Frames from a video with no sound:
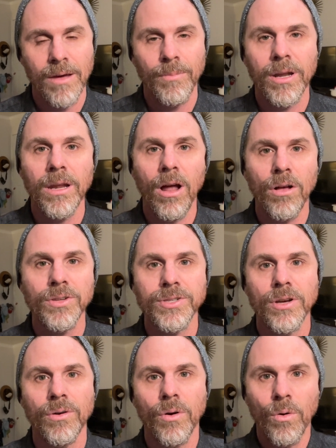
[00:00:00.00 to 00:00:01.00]
but it
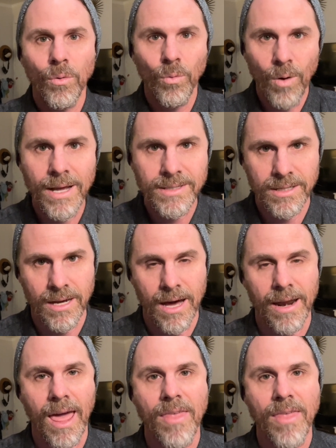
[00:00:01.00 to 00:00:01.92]
also was God.